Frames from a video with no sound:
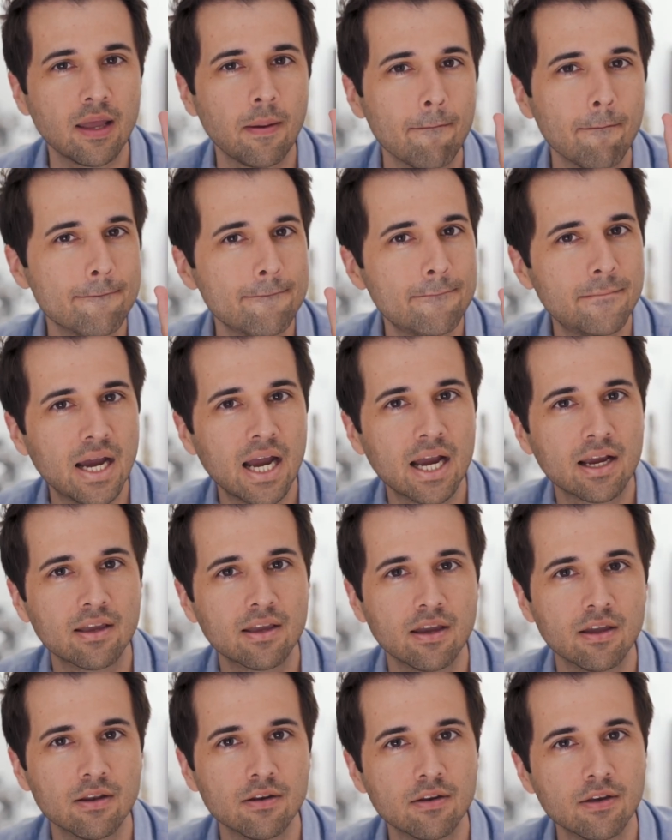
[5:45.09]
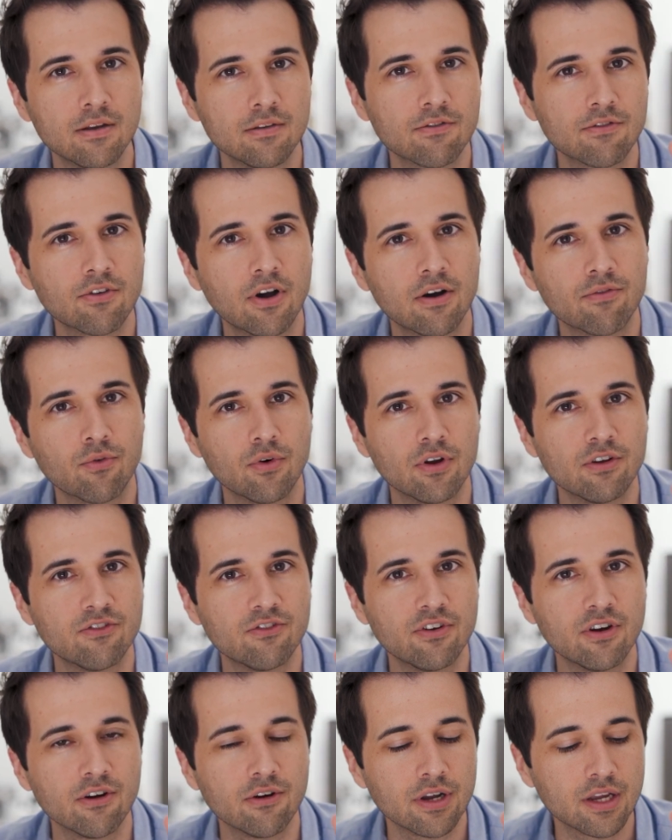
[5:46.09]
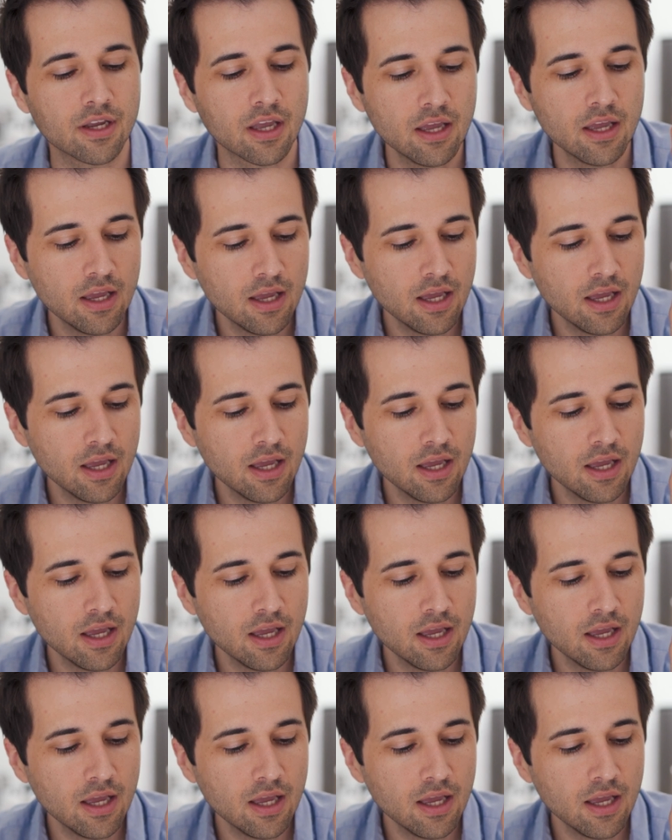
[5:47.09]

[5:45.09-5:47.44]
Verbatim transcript: and back-end in software engineering.